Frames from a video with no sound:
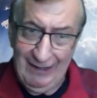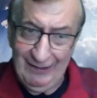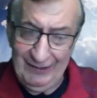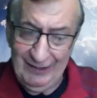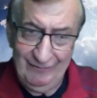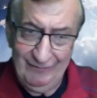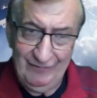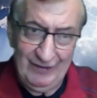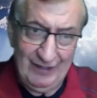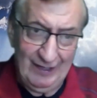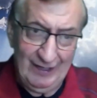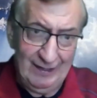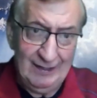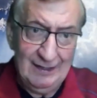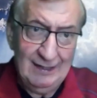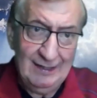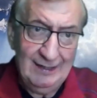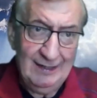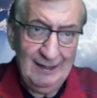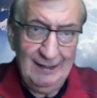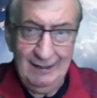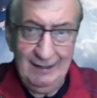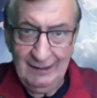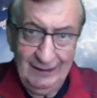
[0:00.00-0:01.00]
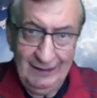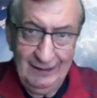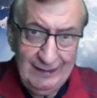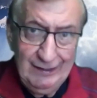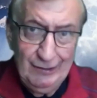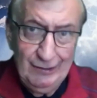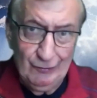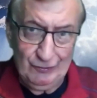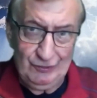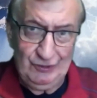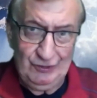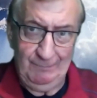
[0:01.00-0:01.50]
out of the
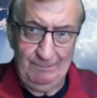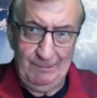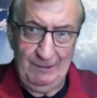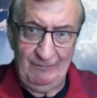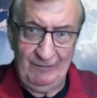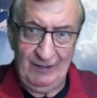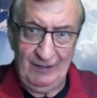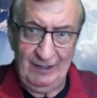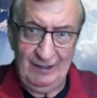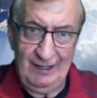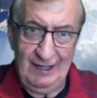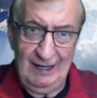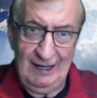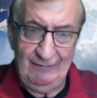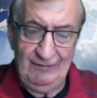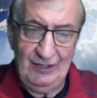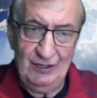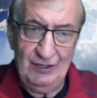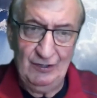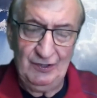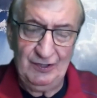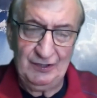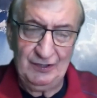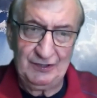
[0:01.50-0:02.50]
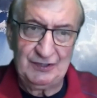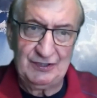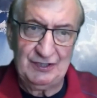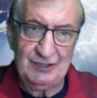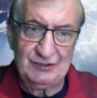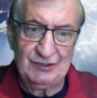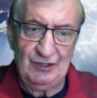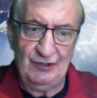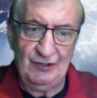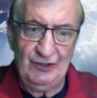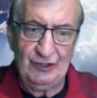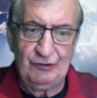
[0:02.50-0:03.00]
leadership of our life, he no longer
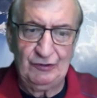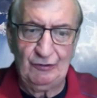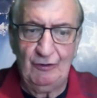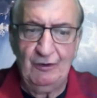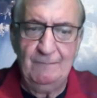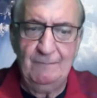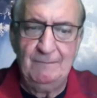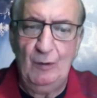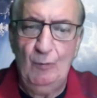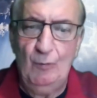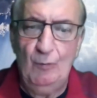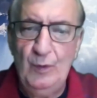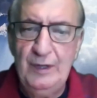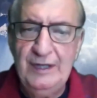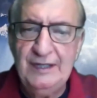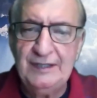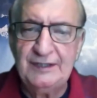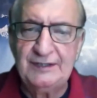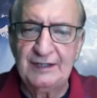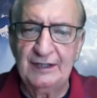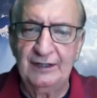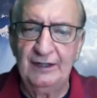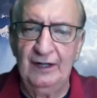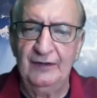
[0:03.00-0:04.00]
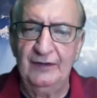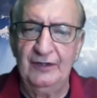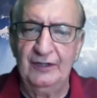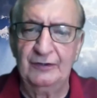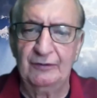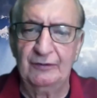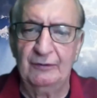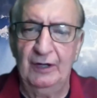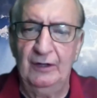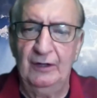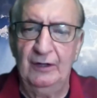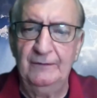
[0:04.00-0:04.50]
sits on the throne, but we sit on the
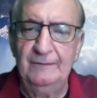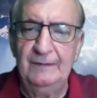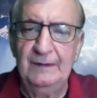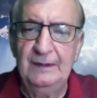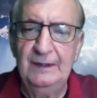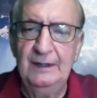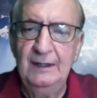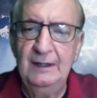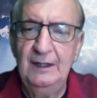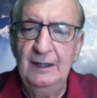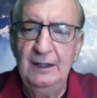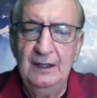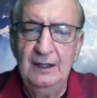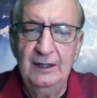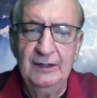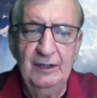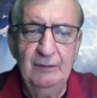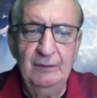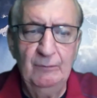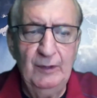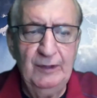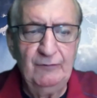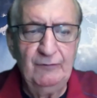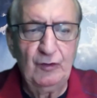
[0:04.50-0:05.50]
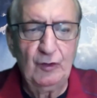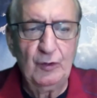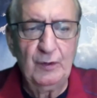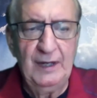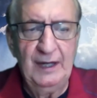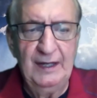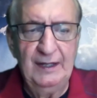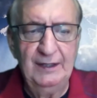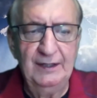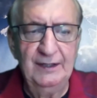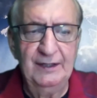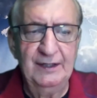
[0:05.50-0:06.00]
throne, then we've
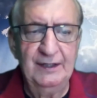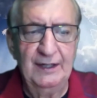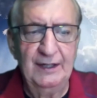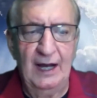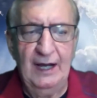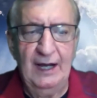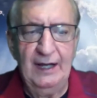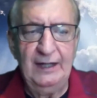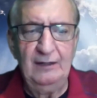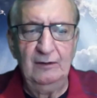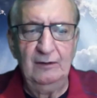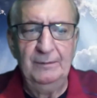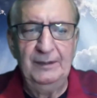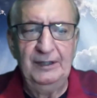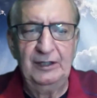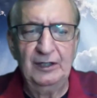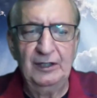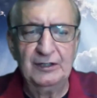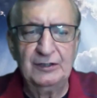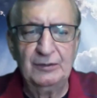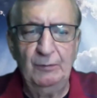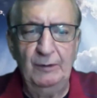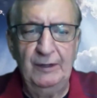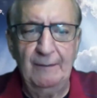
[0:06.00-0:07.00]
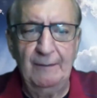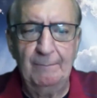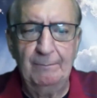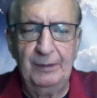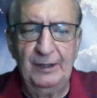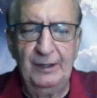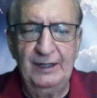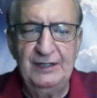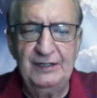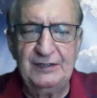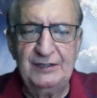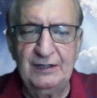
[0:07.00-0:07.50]
created an idol because we have
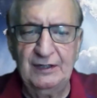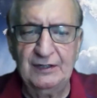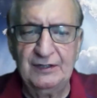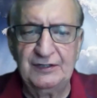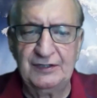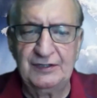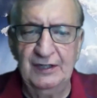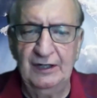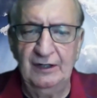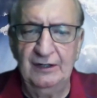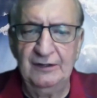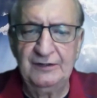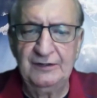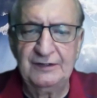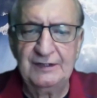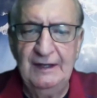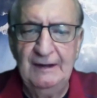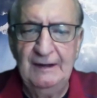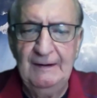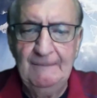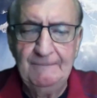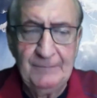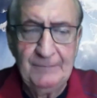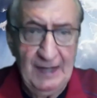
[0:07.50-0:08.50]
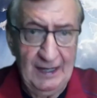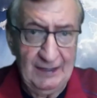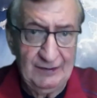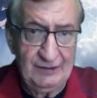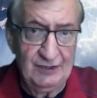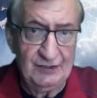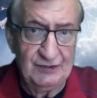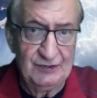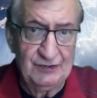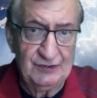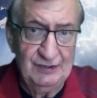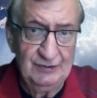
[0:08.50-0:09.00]
placed ourselves at
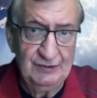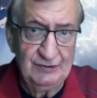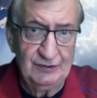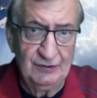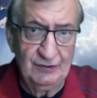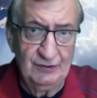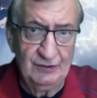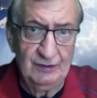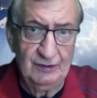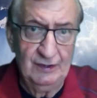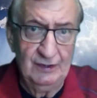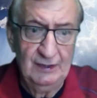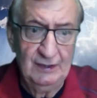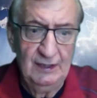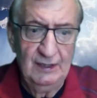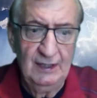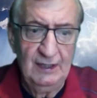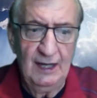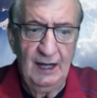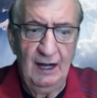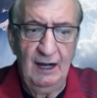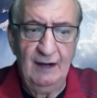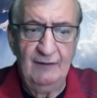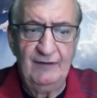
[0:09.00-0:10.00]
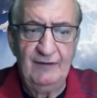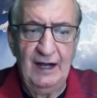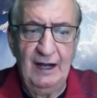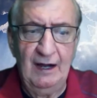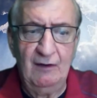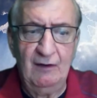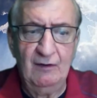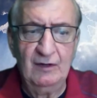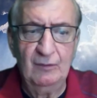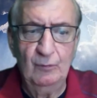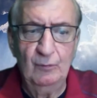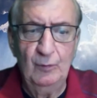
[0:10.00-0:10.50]
the center of
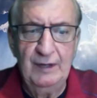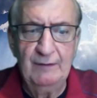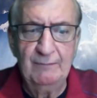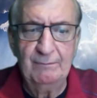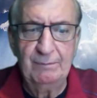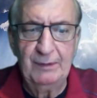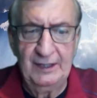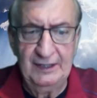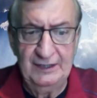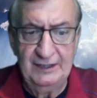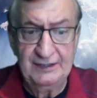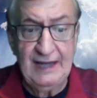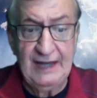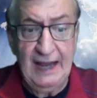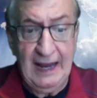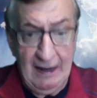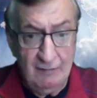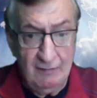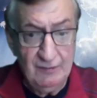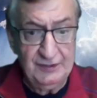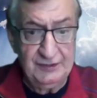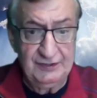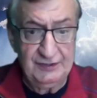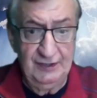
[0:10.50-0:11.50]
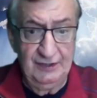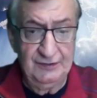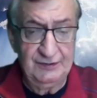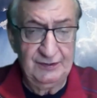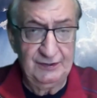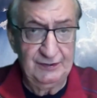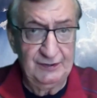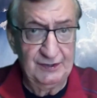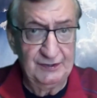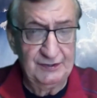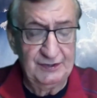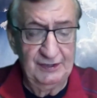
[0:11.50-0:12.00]
our, we have placed
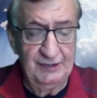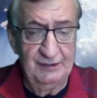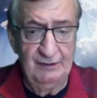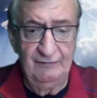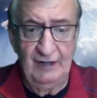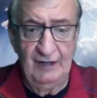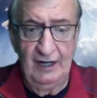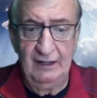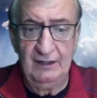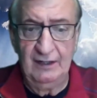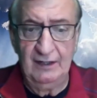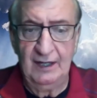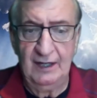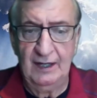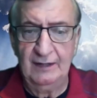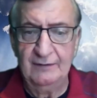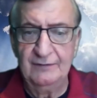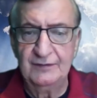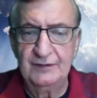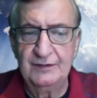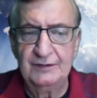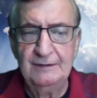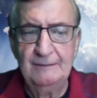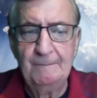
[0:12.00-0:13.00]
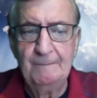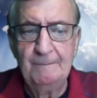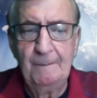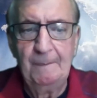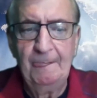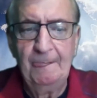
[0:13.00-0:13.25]
ourselves at the center of our lives.